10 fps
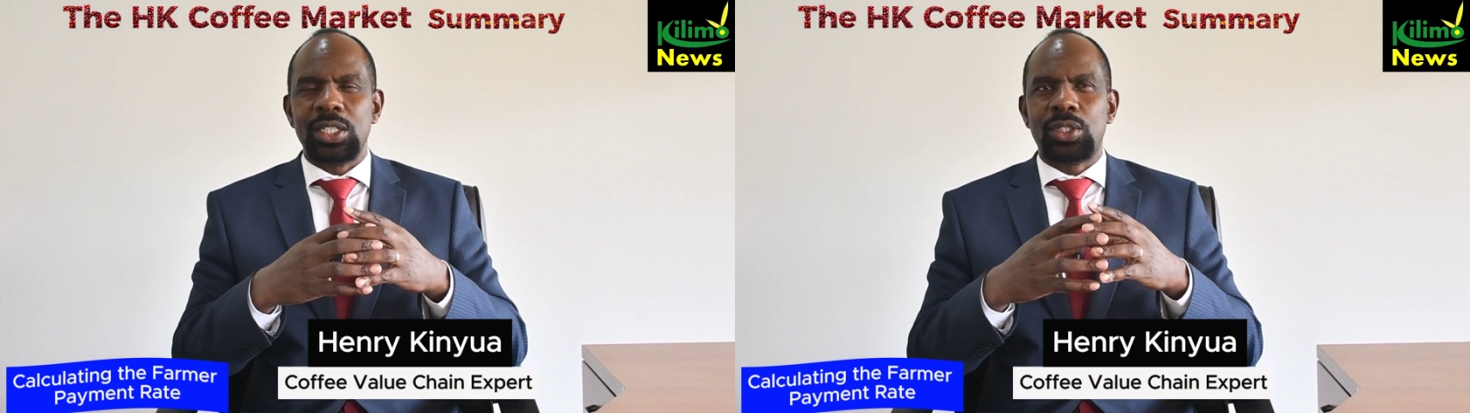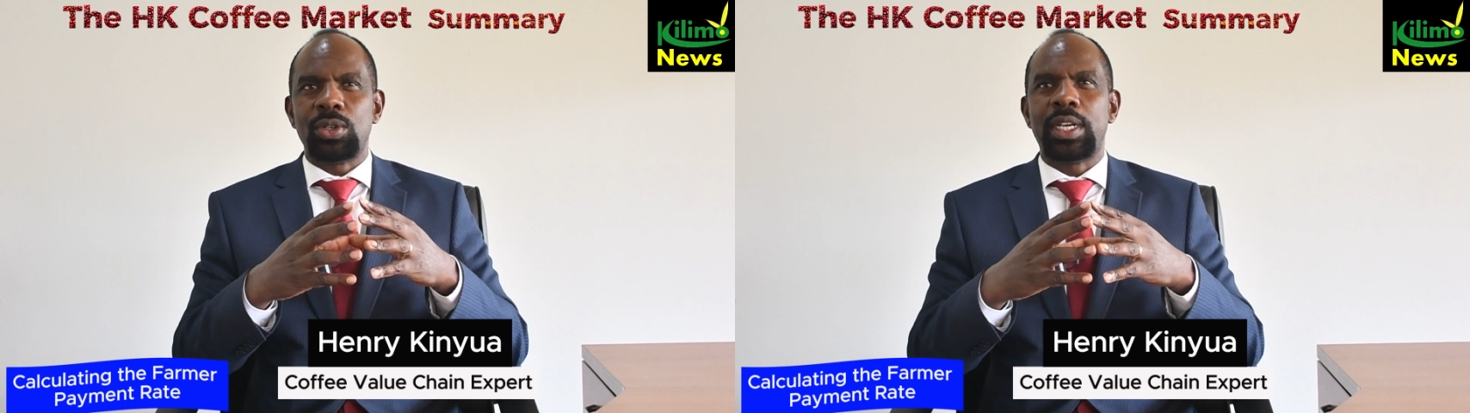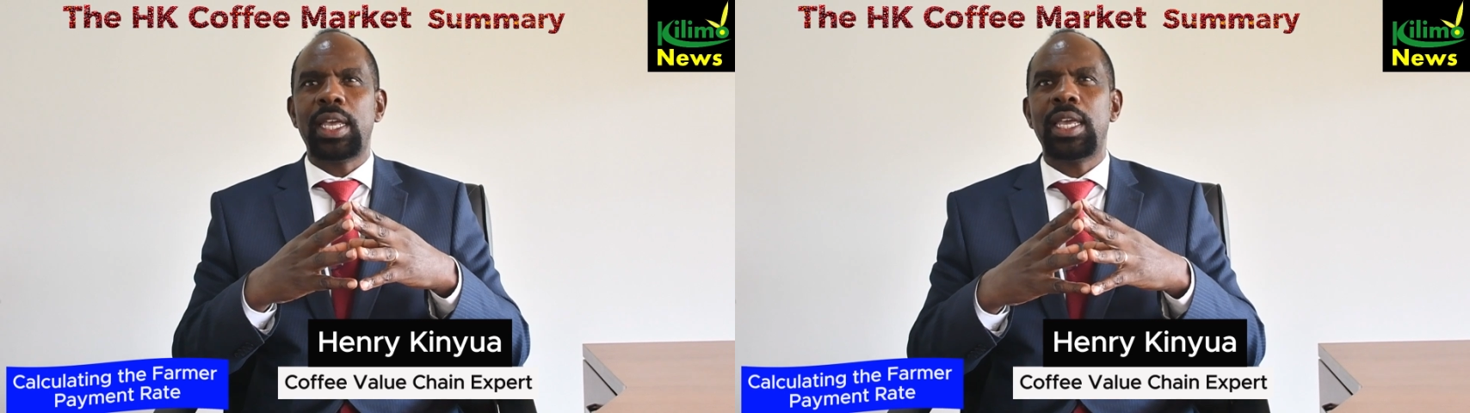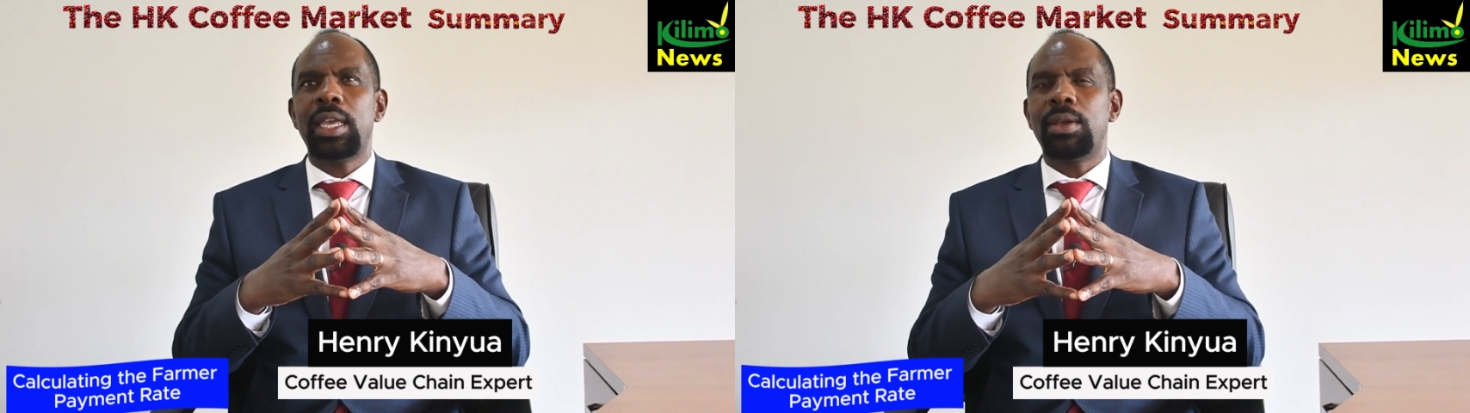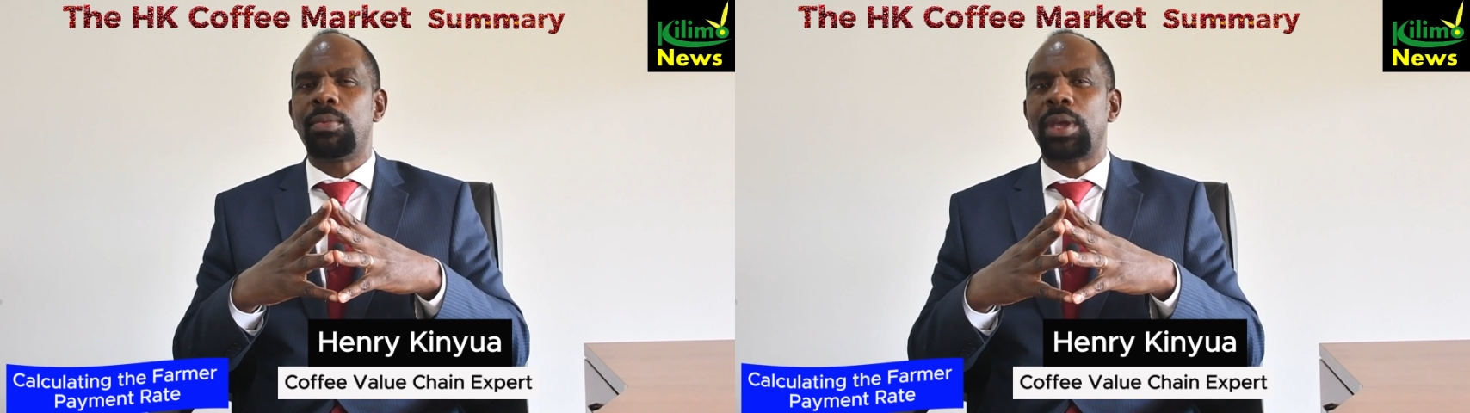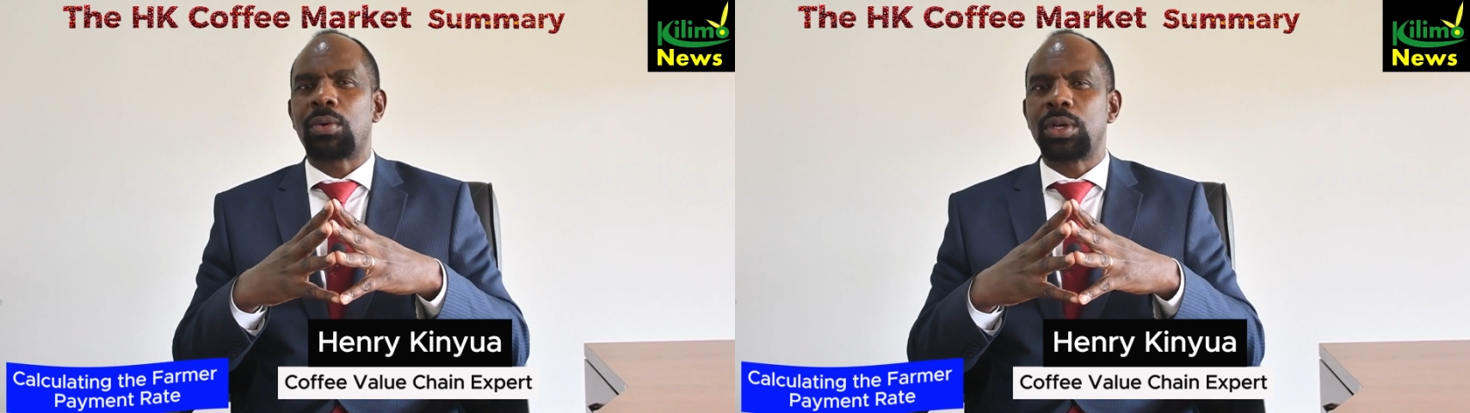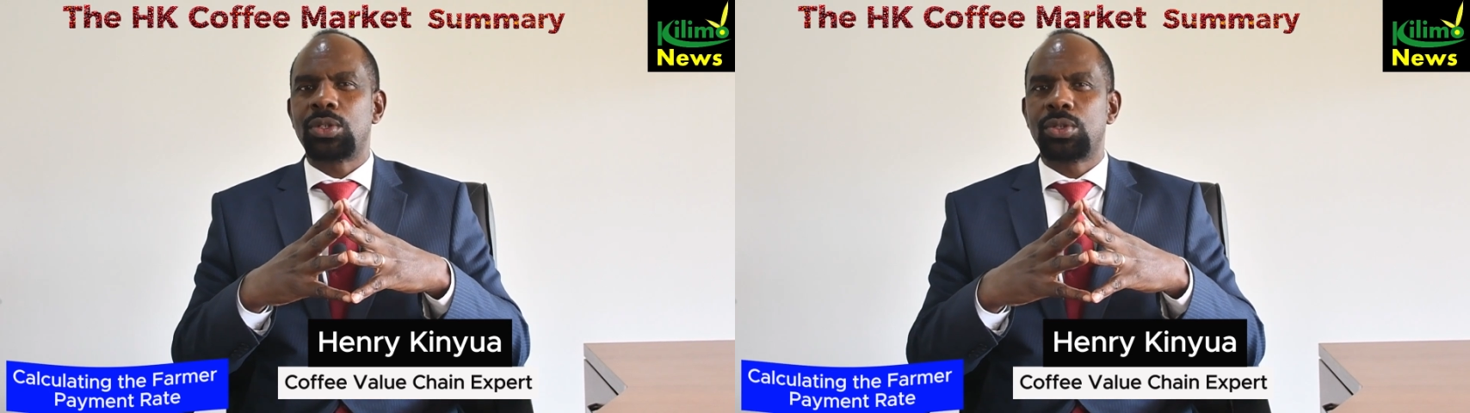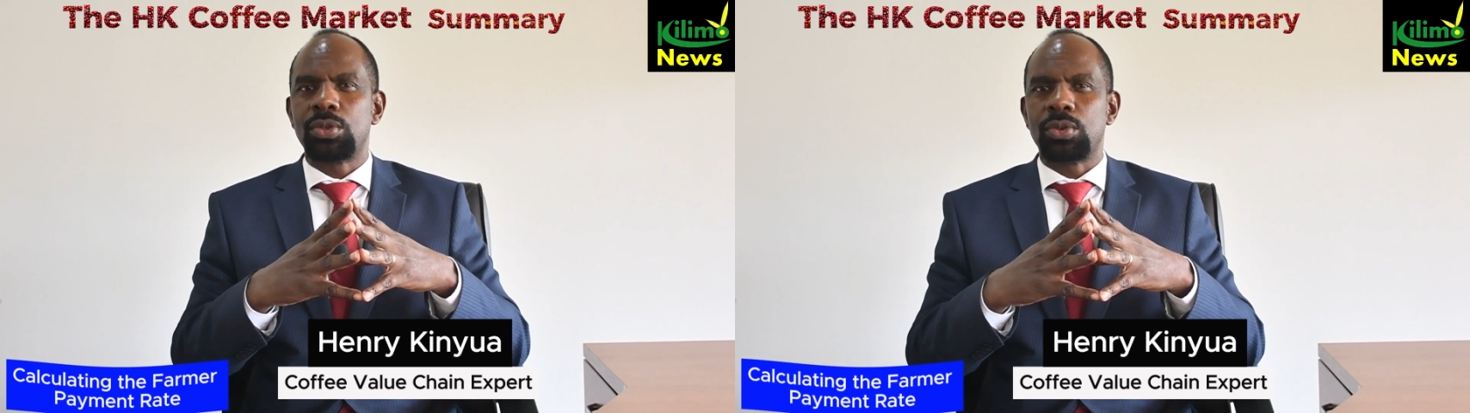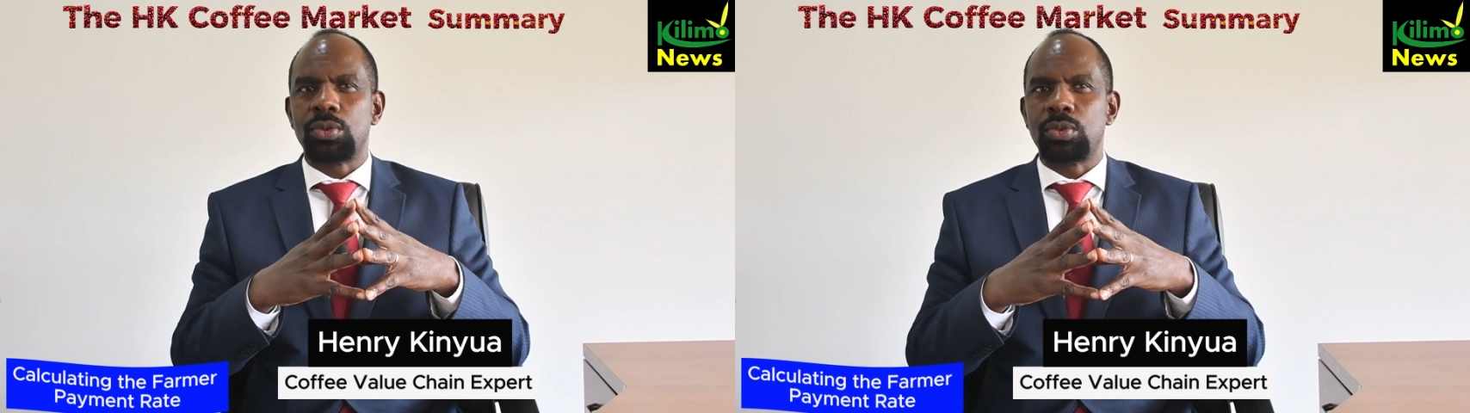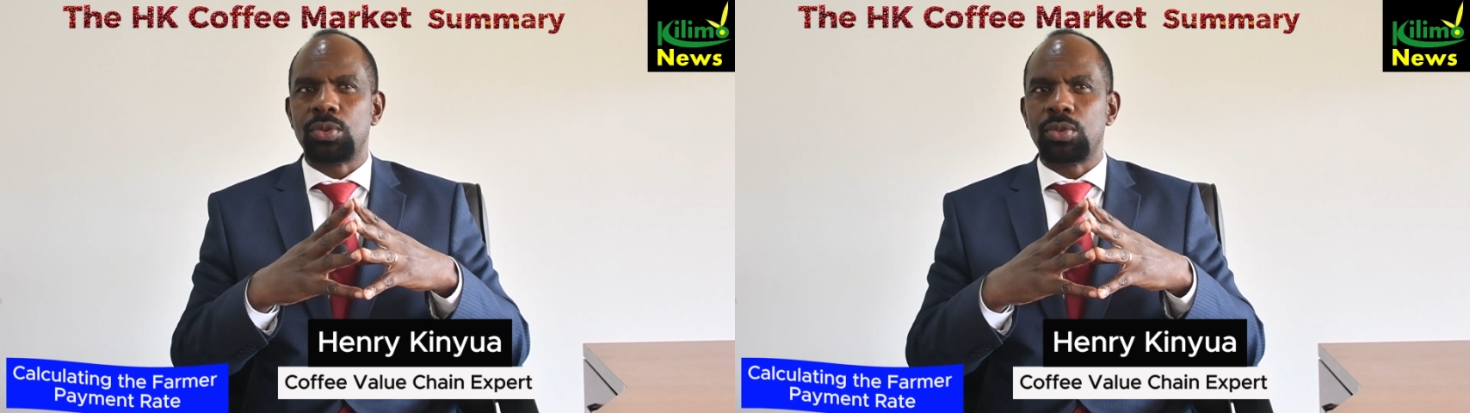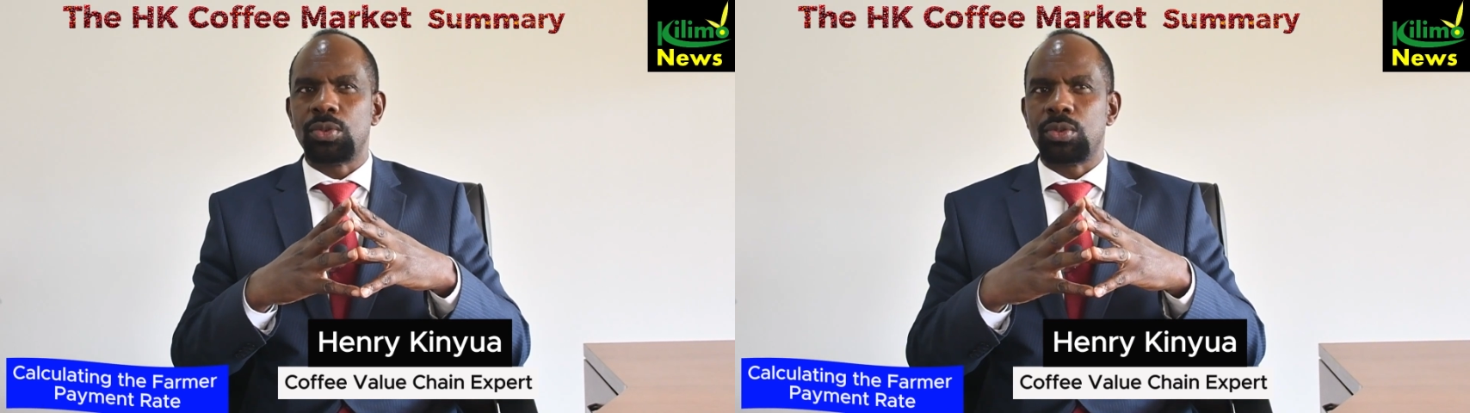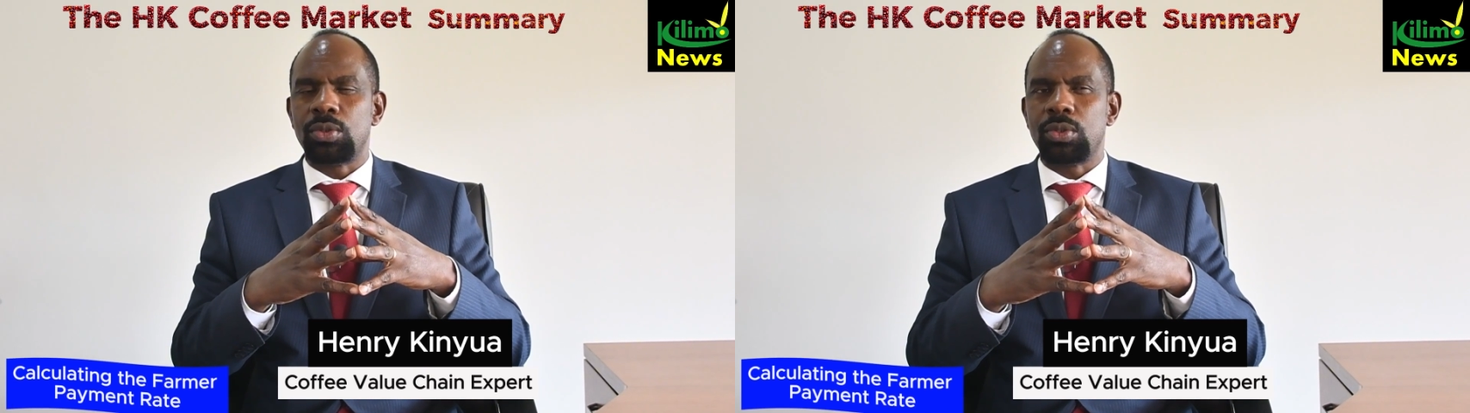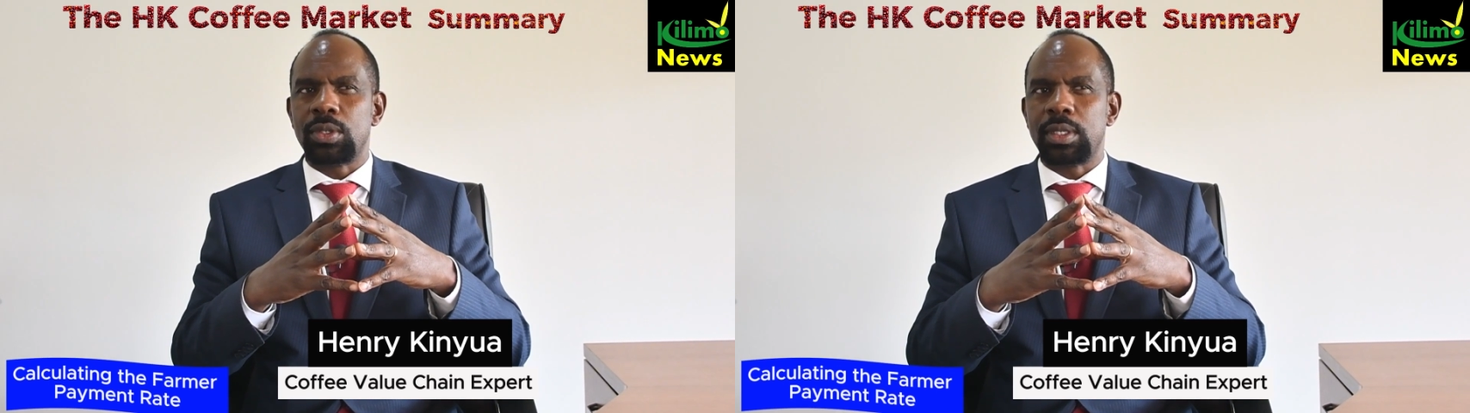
Today, we are going to